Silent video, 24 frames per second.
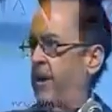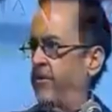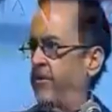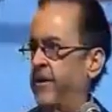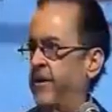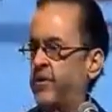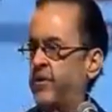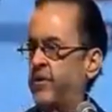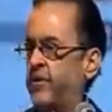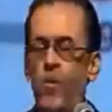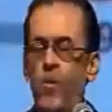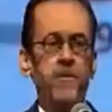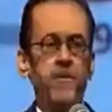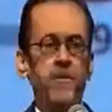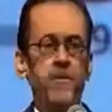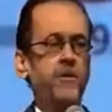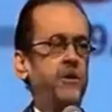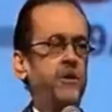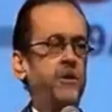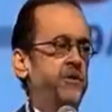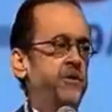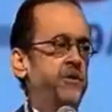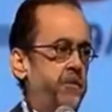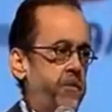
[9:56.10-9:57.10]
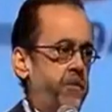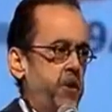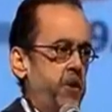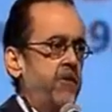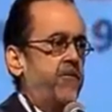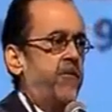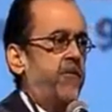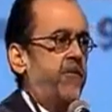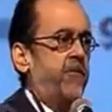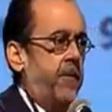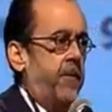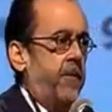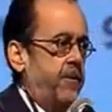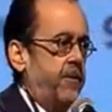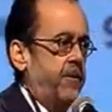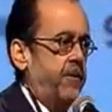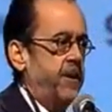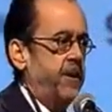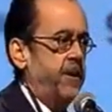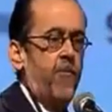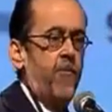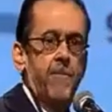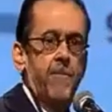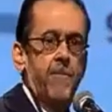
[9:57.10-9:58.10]
this woman? She was a beautiful person,
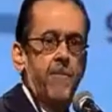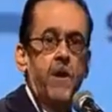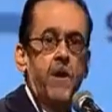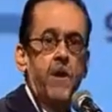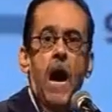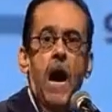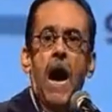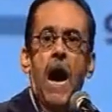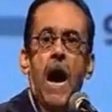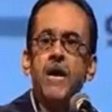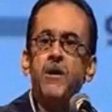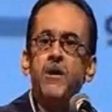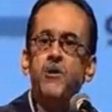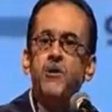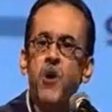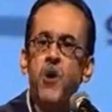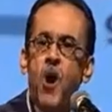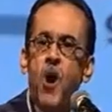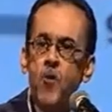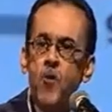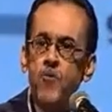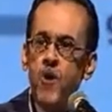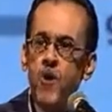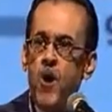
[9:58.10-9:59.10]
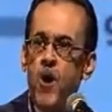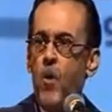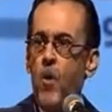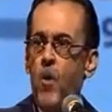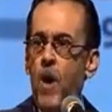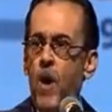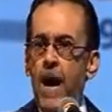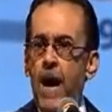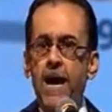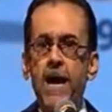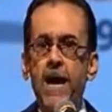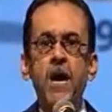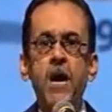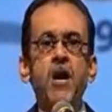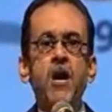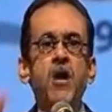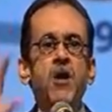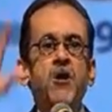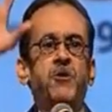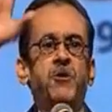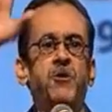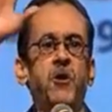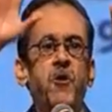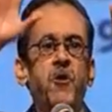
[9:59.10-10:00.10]
a grandmother. I don't know why.
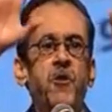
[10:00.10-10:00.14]
So